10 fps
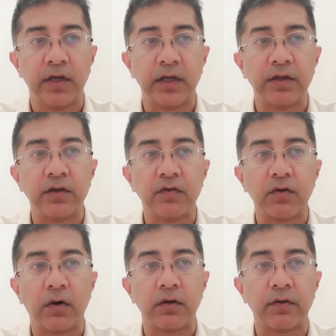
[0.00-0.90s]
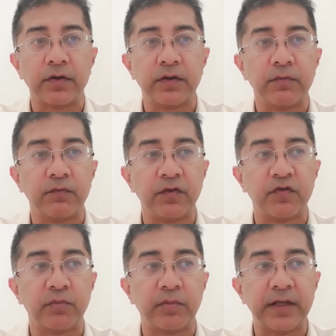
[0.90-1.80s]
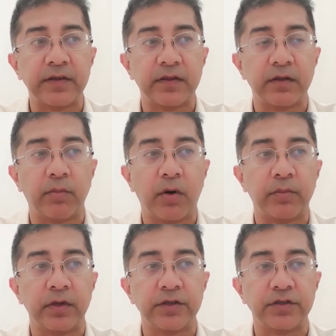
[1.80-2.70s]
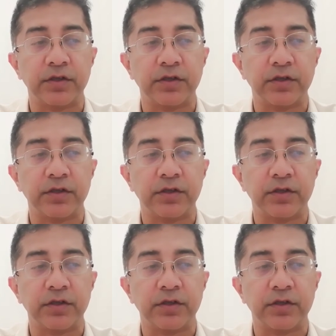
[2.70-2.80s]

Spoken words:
In this algorithm, we split the population